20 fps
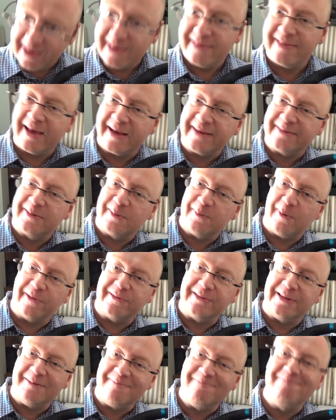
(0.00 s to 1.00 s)
Thanks for
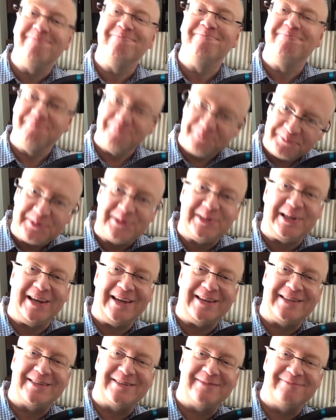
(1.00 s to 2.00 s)
watching.
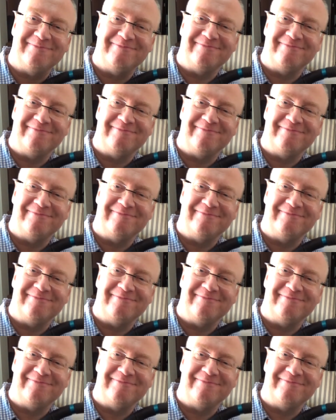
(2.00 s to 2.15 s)
Cheers.